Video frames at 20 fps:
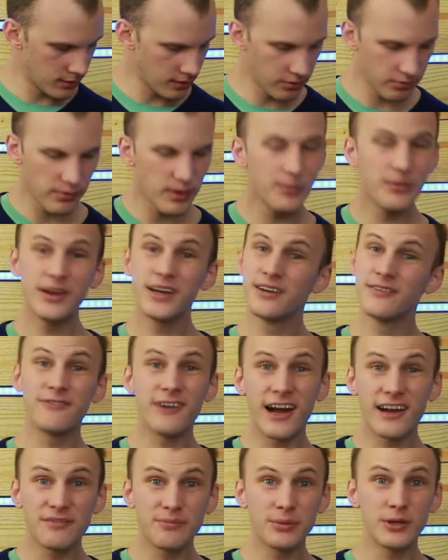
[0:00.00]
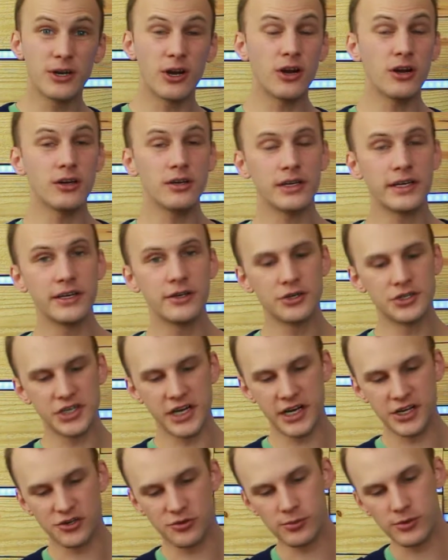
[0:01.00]
Three pin and five pin are
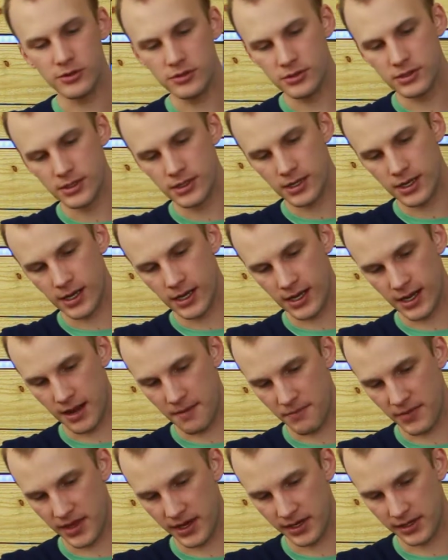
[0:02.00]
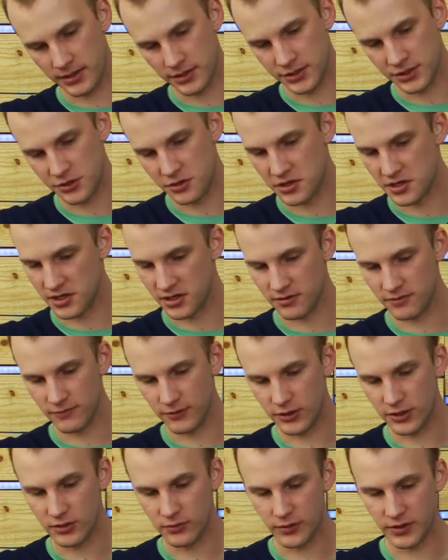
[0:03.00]
interchangeable. Um, they You can
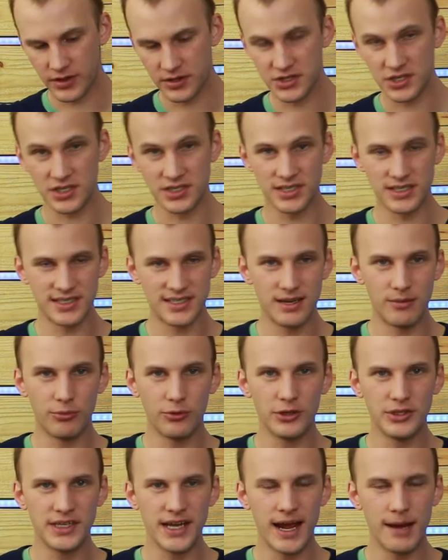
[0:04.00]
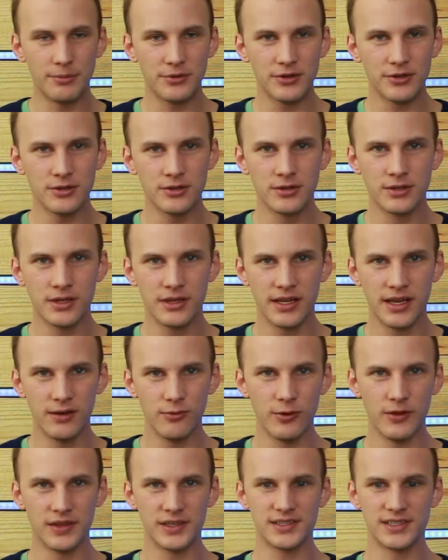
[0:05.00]
convert with just a simple adapter. They
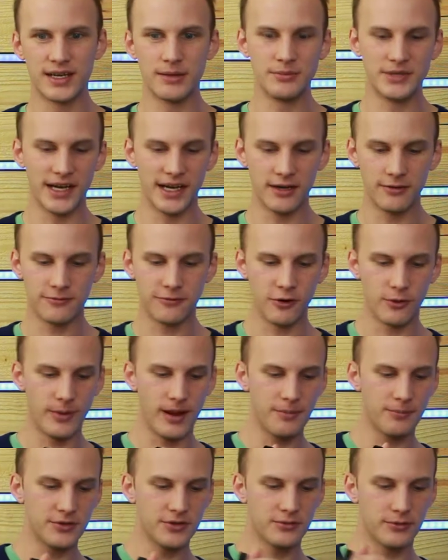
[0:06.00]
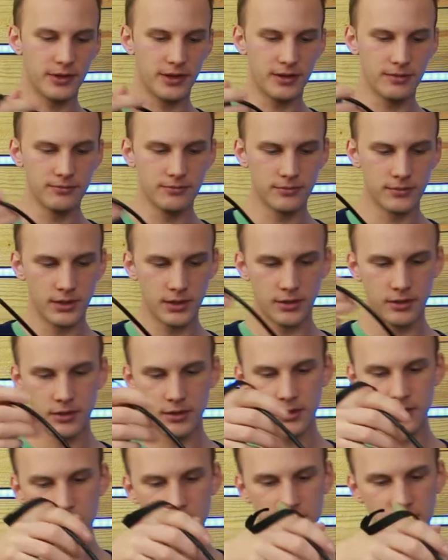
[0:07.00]
run the same data format between them.
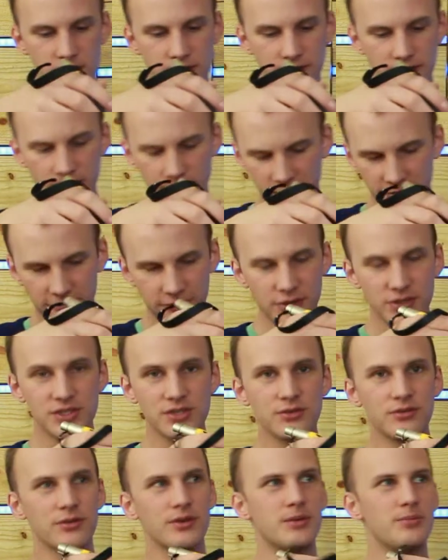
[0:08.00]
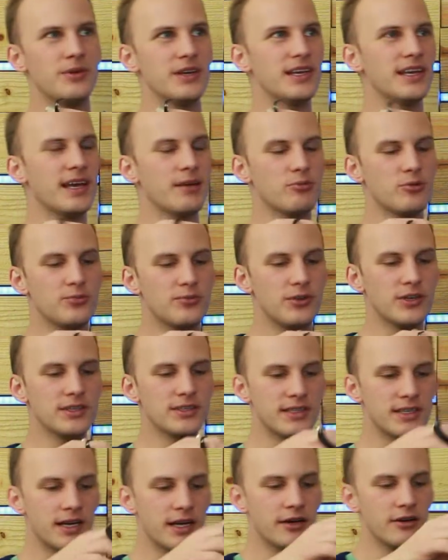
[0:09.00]
So I've got my first three pin cable
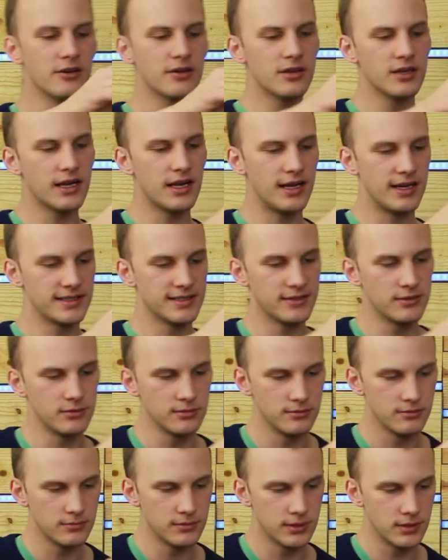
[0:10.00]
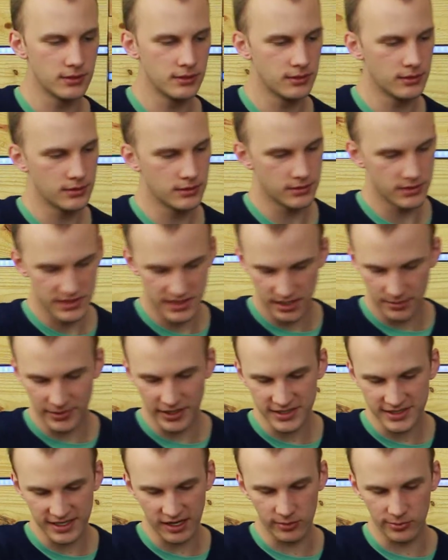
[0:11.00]
plugged in here to the console,
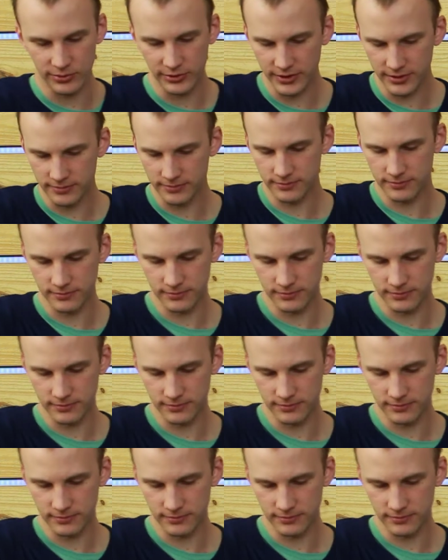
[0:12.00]
DMX output.